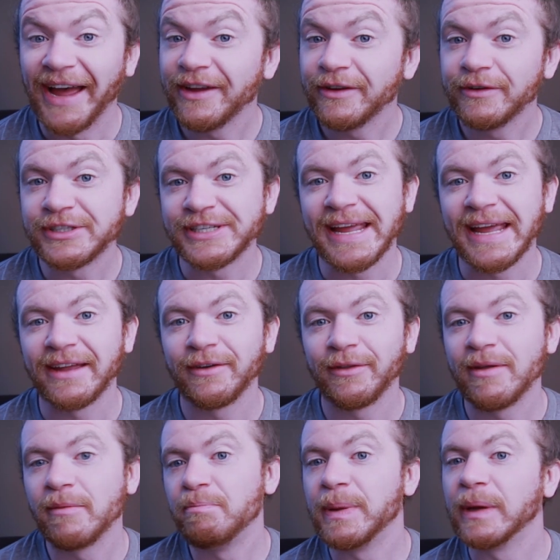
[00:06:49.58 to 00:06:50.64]
I understand
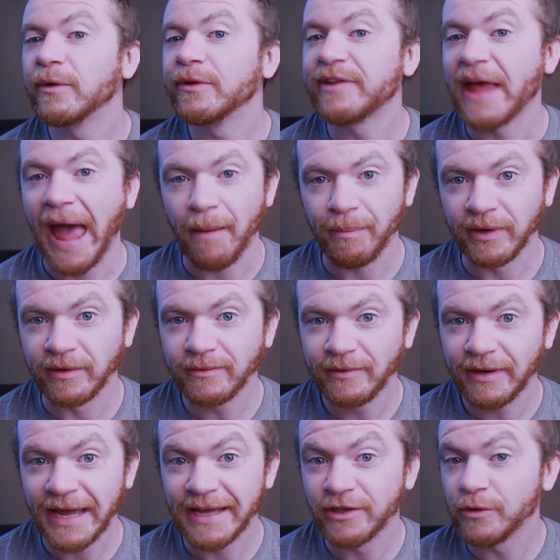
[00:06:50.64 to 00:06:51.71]
that bills happen
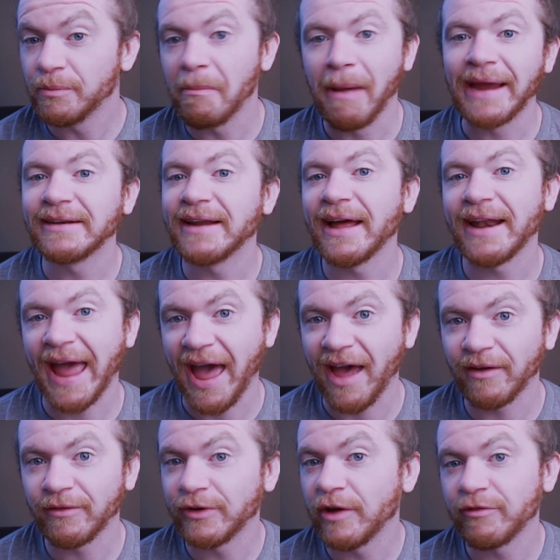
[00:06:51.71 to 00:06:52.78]
and you might not
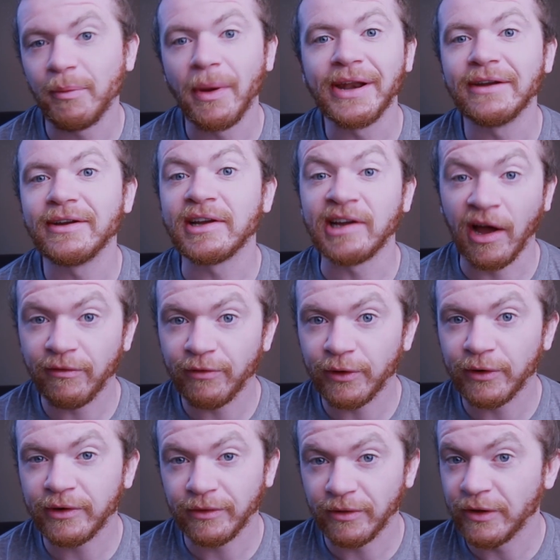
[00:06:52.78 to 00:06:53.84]
have enough money to
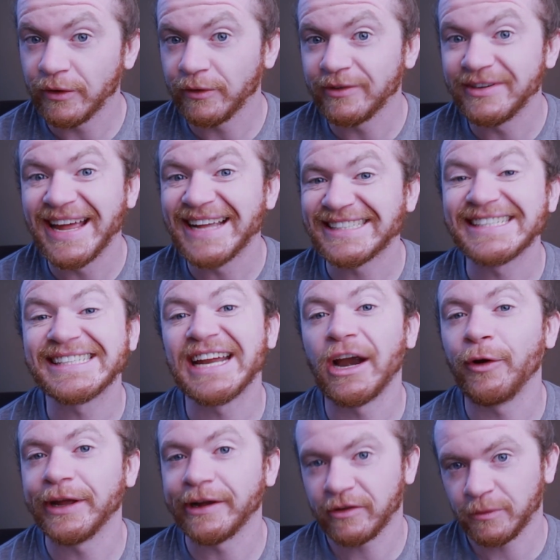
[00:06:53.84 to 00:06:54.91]
cover those
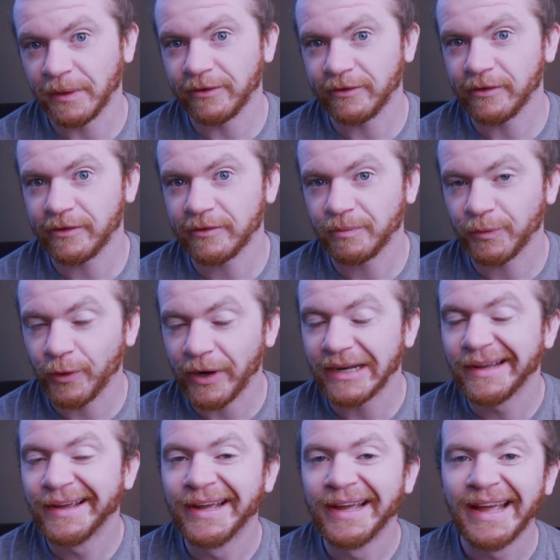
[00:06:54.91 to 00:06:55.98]
necessary expenses,
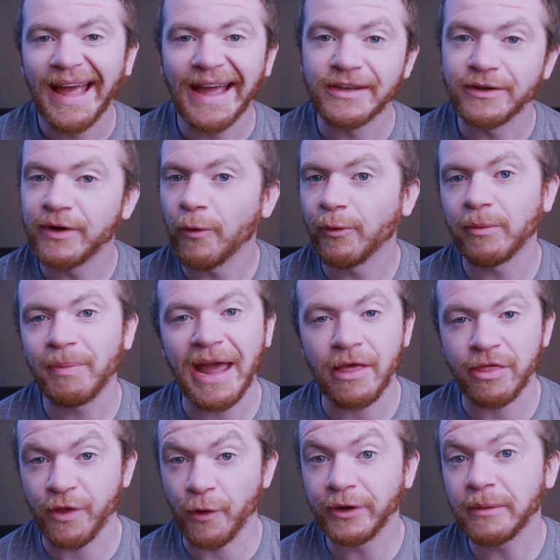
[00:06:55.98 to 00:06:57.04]
right? And you don't want to pay
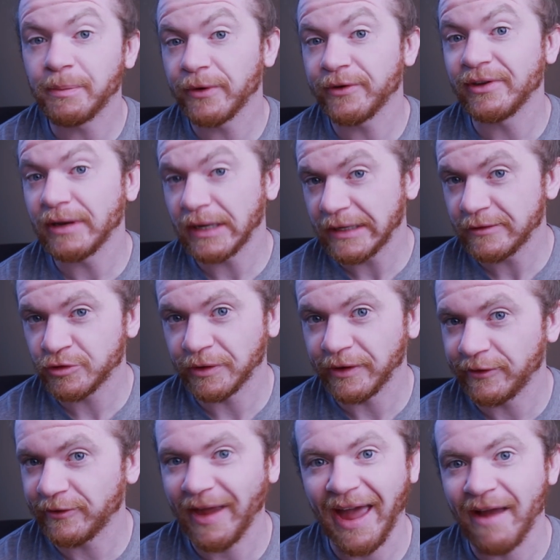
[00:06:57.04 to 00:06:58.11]
30%
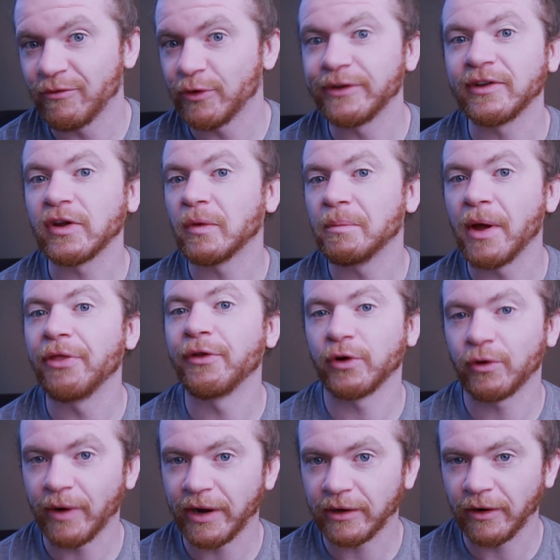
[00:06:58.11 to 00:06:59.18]
interest every single month
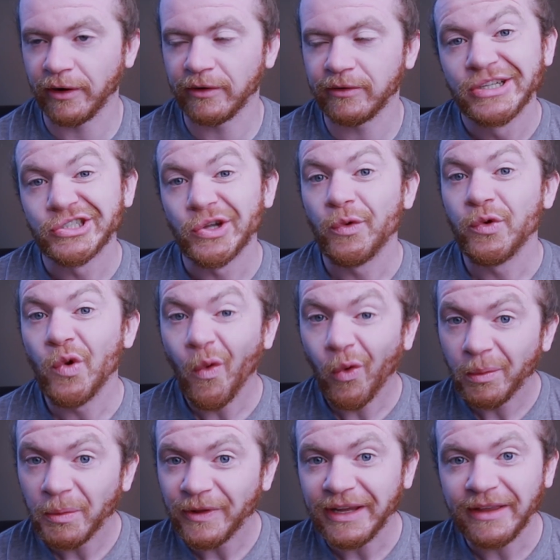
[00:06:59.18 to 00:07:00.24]
on credit card. So
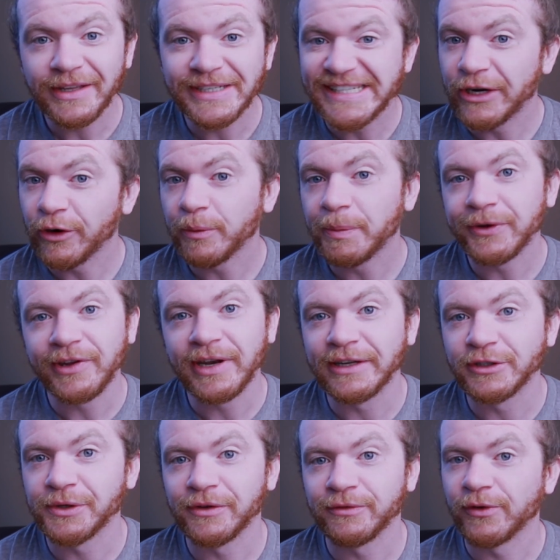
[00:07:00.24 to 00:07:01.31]
normally the 0%
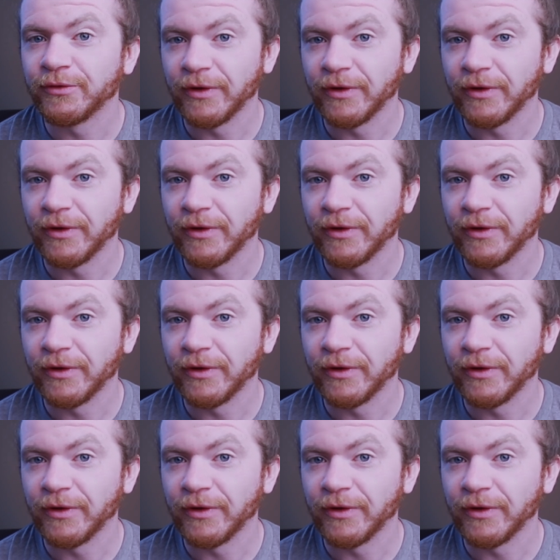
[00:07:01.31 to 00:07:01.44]
interest for